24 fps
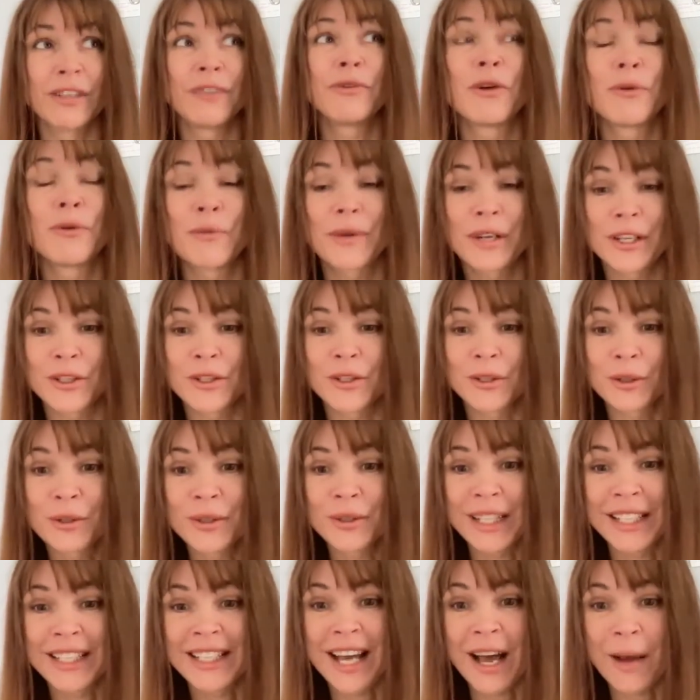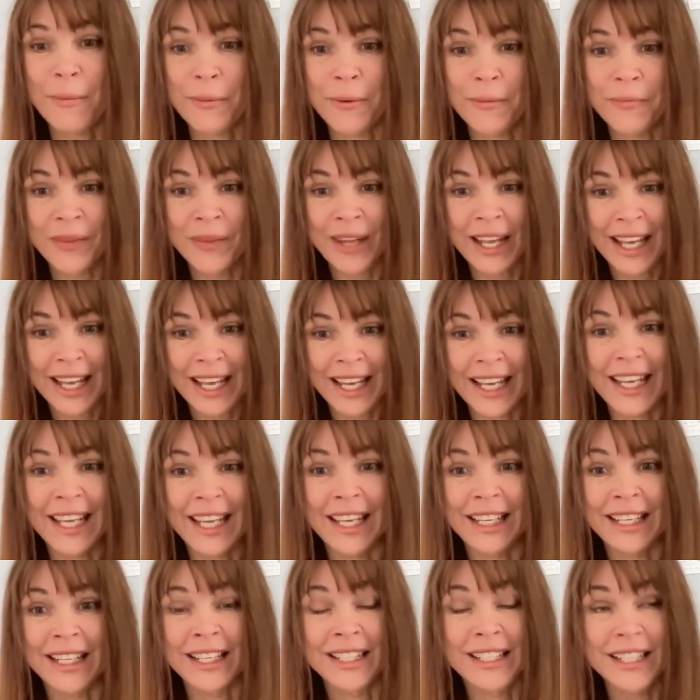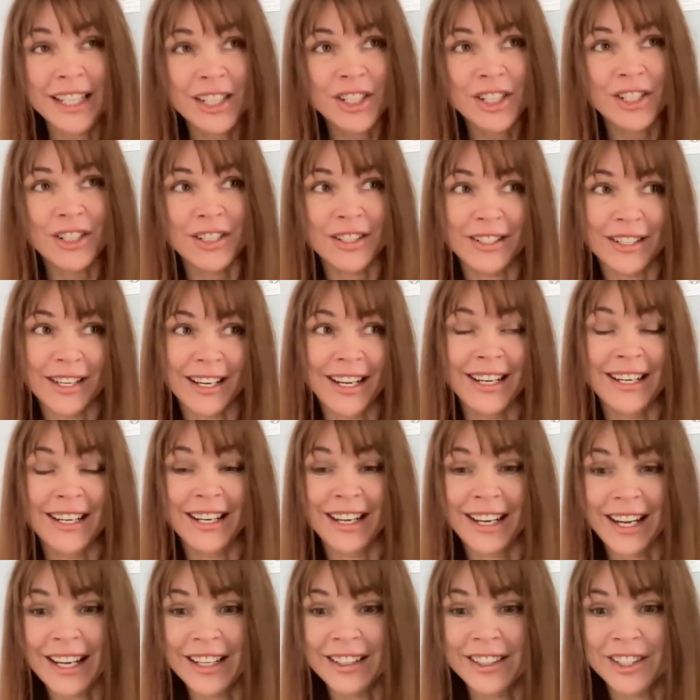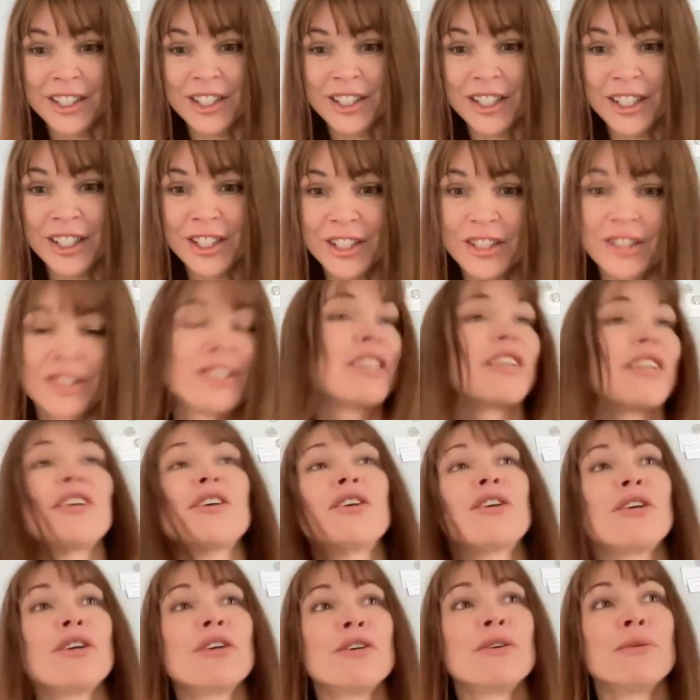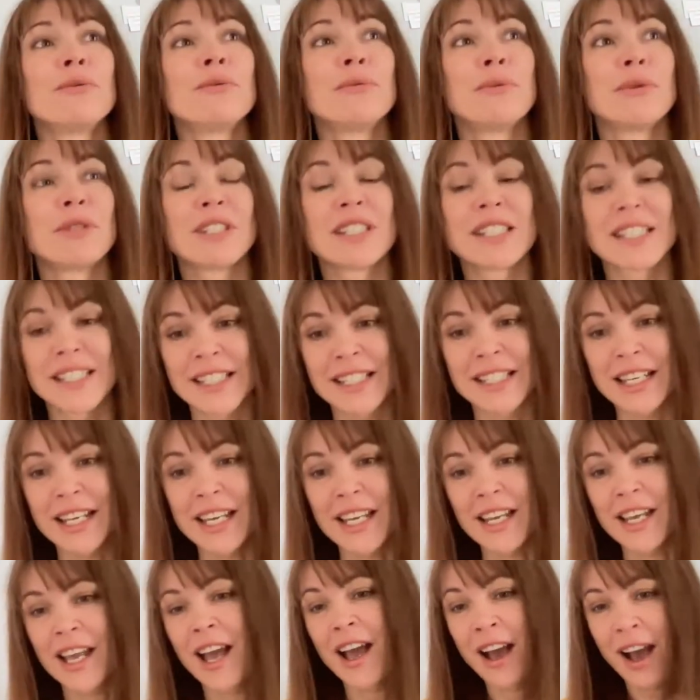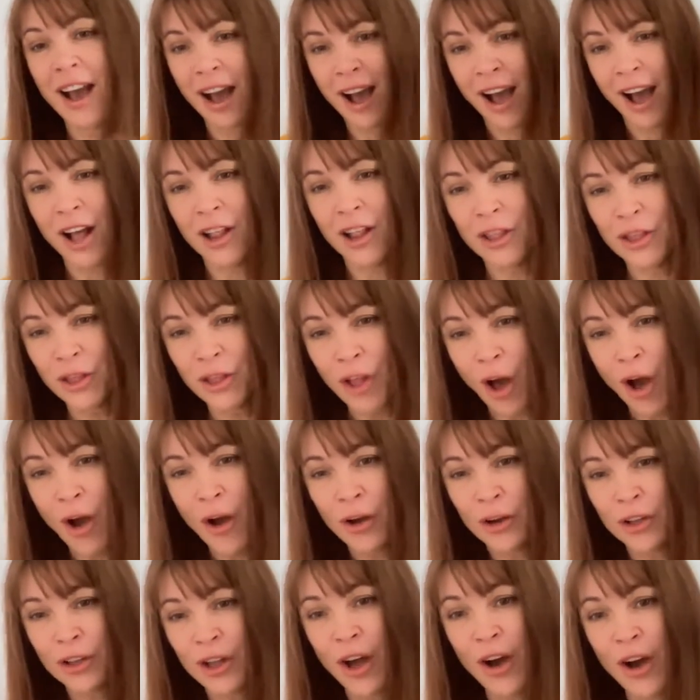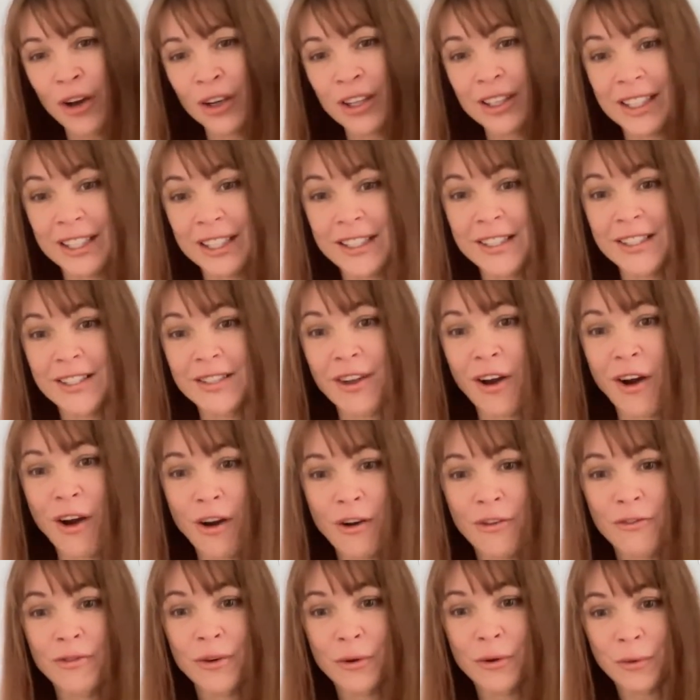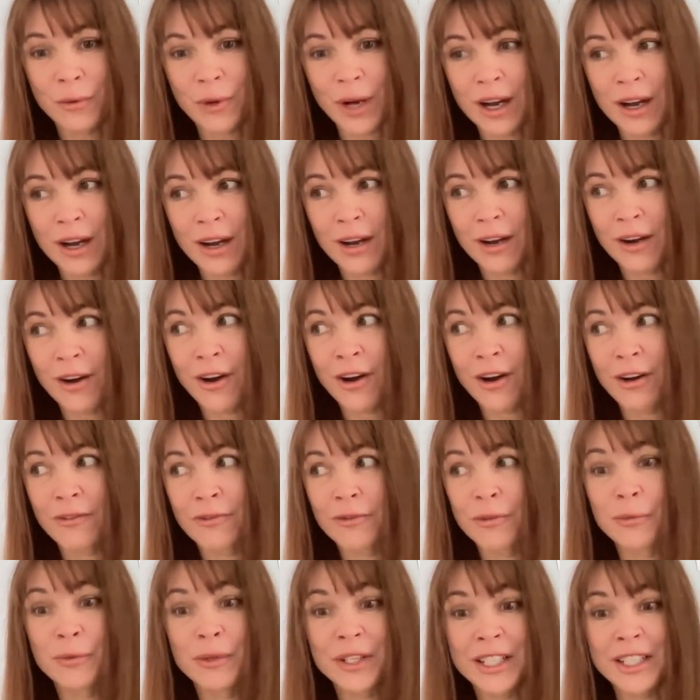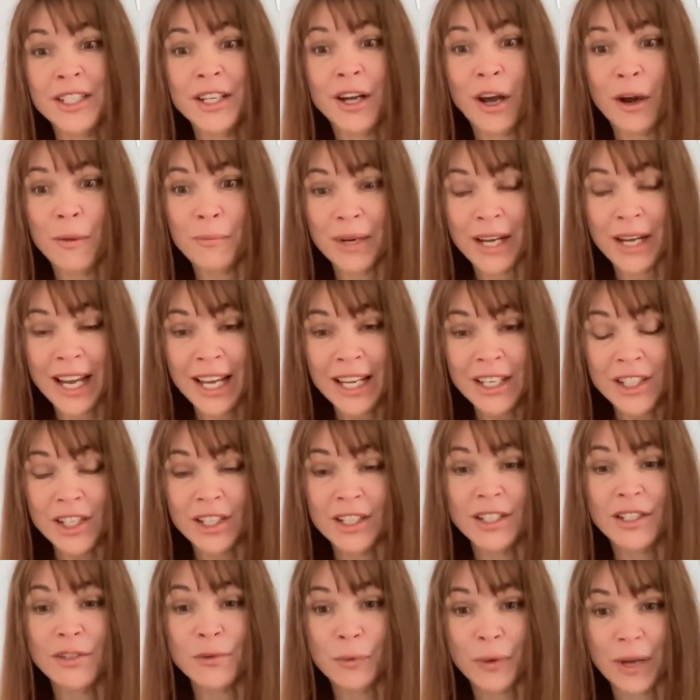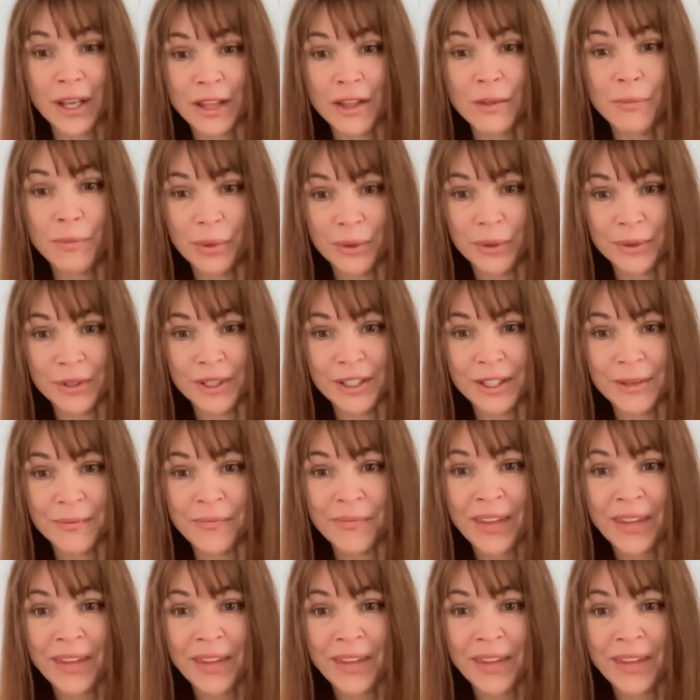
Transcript: if you were were to look it up in a dictionary, in an English dictionary, you would see a long, long list of, uh, of word combinations with put.